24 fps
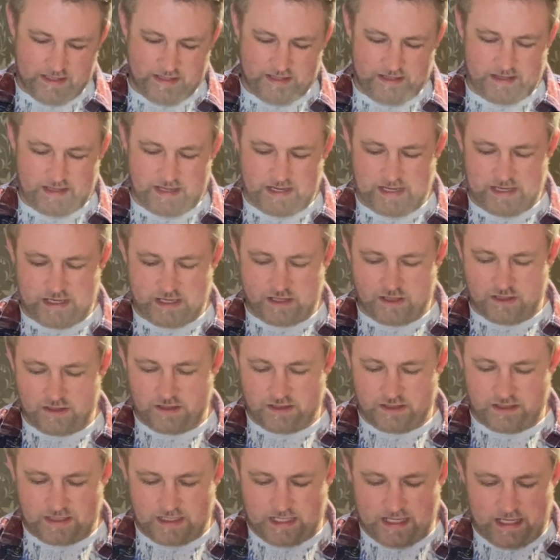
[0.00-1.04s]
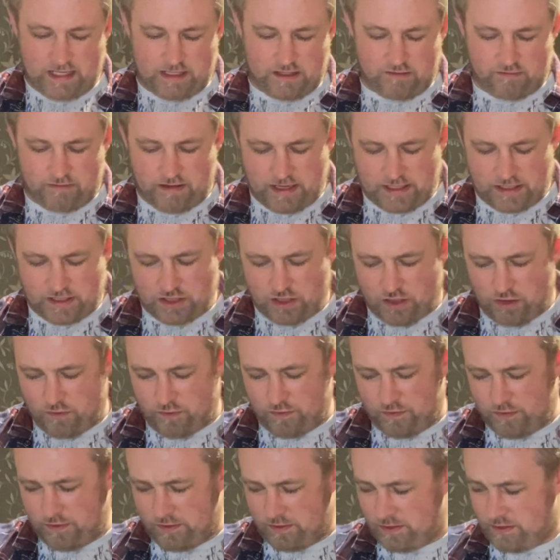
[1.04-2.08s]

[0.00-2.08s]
Then you can take the rest off.